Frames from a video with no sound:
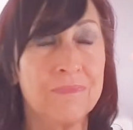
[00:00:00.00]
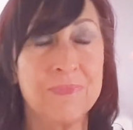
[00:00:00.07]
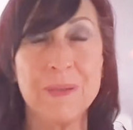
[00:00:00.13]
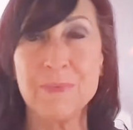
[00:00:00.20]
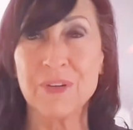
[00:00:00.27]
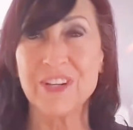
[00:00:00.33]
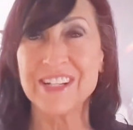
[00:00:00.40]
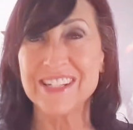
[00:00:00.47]

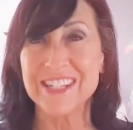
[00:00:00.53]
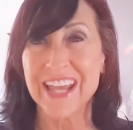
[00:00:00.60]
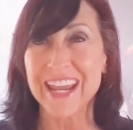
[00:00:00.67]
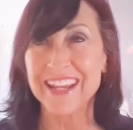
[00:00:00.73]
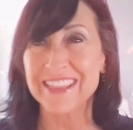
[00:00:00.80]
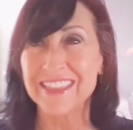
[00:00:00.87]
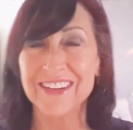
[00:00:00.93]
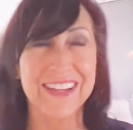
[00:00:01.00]
people could
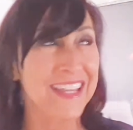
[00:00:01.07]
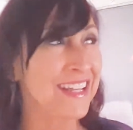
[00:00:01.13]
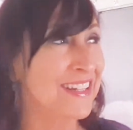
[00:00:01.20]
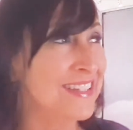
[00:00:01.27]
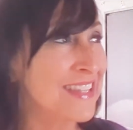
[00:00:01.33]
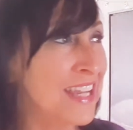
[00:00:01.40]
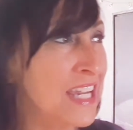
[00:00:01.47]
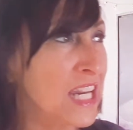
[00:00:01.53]
take their
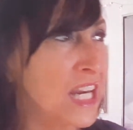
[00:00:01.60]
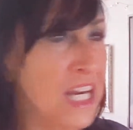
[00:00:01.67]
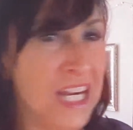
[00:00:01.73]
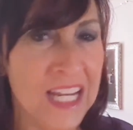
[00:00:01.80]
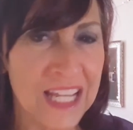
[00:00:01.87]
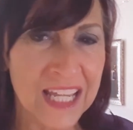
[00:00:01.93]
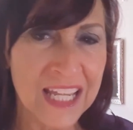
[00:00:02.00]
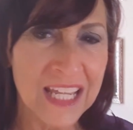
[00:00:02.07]
kid
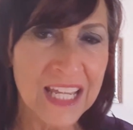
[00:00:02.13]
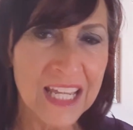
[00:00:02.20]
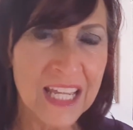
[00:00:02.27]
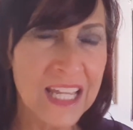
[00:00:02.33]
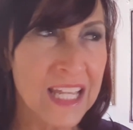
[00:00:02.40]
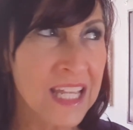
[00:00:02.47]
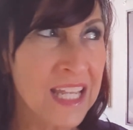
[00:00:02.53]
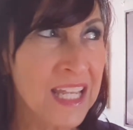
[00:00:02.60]
there
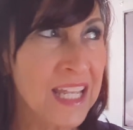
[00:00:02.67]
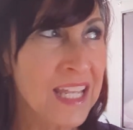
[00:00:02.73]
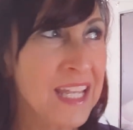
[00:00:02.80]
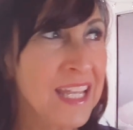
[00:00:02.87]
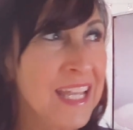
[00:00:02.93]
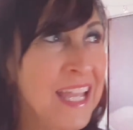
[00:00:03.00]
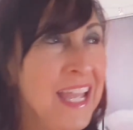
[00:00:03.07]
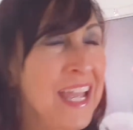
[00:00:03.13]

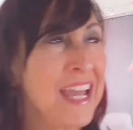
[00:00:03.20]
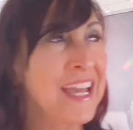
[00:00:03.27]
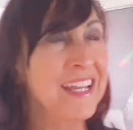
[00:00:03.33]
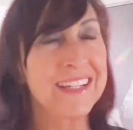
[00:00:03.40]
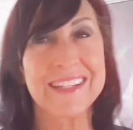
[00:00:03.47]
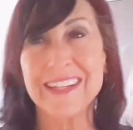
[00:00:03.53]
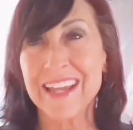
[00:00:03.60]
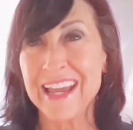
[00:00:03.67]

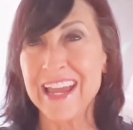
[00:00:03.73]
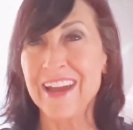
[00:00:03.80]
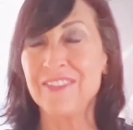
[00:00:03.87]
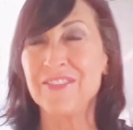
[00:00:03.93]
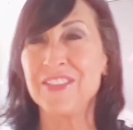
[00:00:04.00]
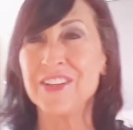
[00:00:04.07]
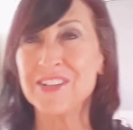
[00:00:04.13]
and have